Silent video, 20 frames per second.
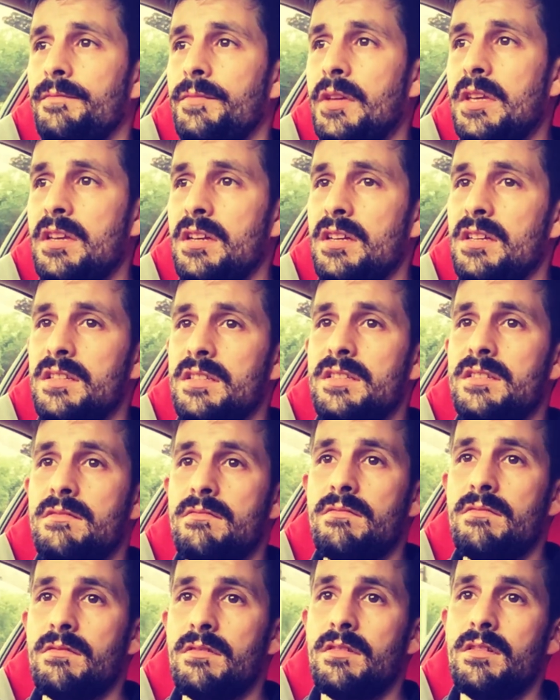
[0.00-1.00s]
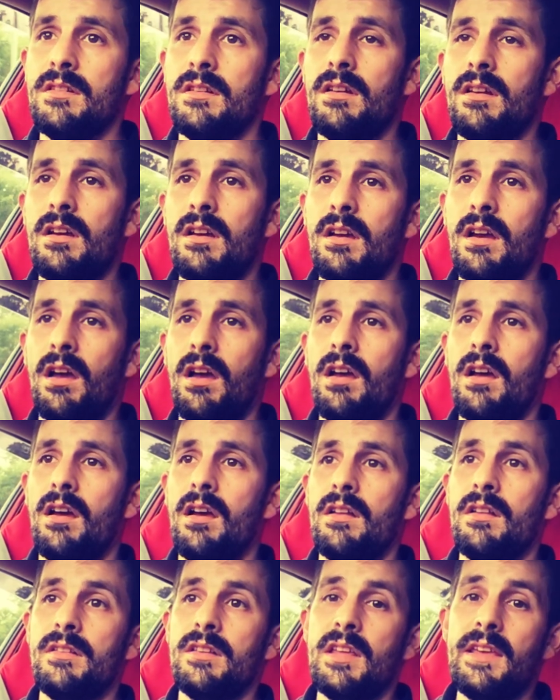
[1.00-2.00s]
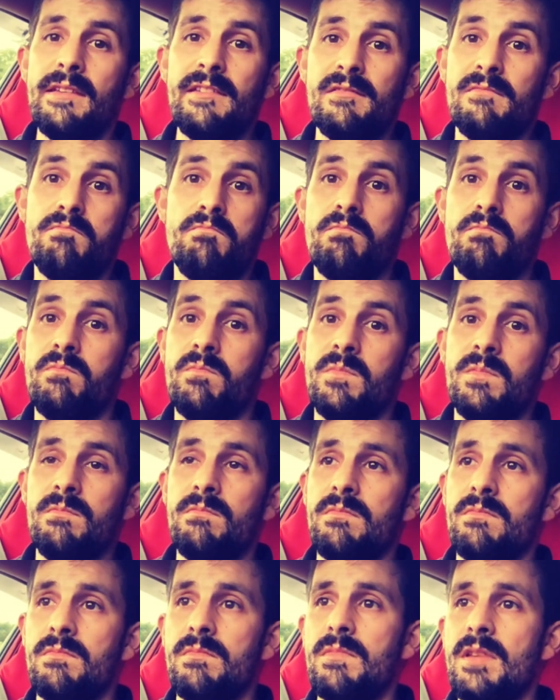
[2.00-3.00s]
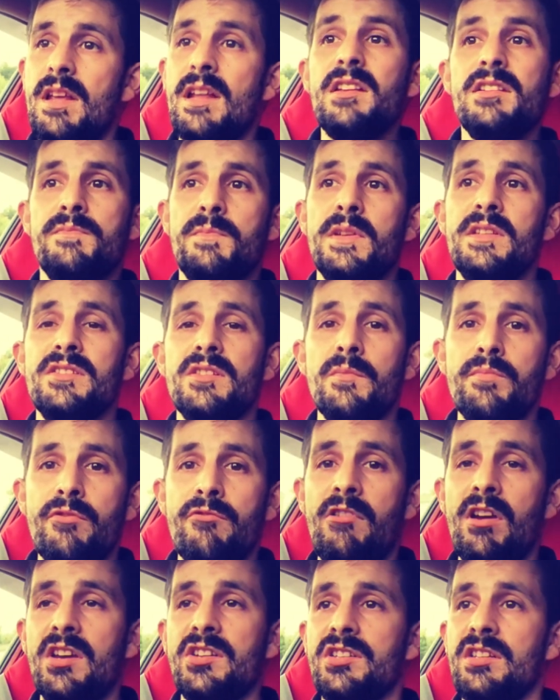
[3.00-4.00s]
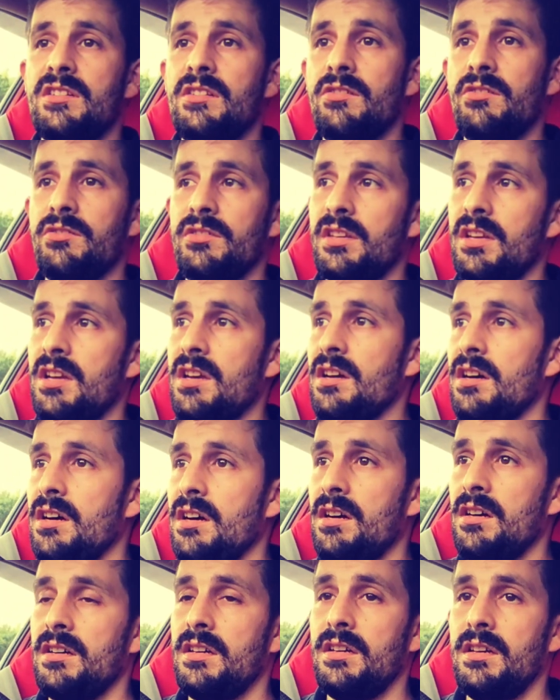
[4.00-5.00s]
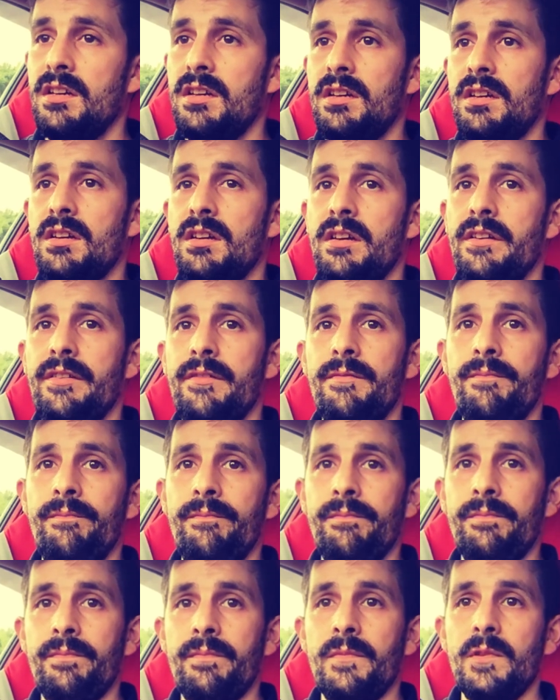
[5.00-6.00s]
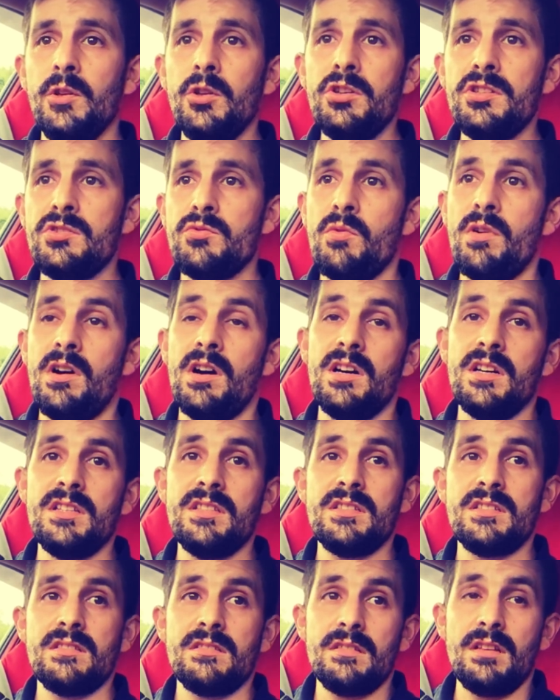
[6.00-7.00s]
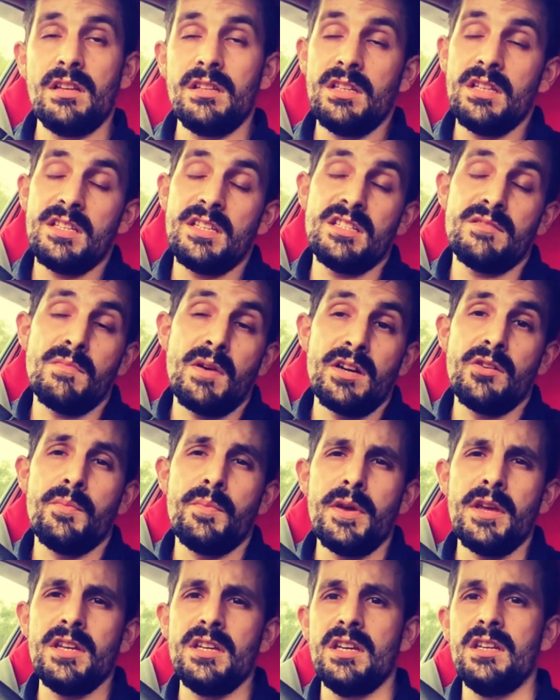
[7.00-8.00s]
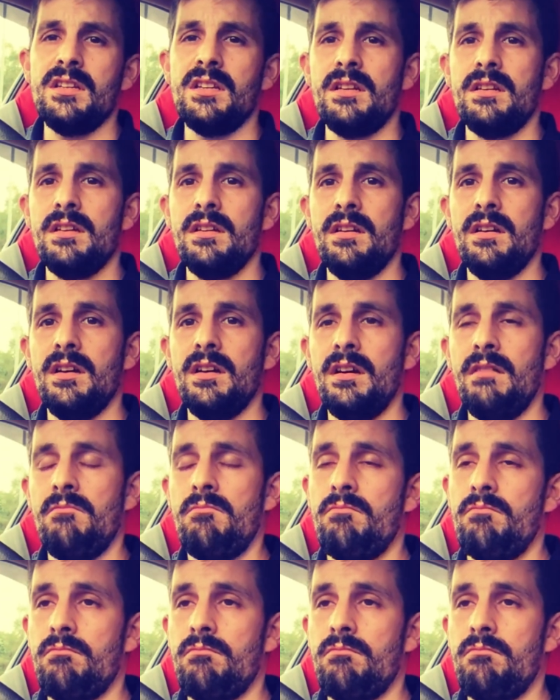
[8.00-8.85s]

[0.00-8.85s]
because there has been some progression on the car. Looks wise, and this is my opinion, the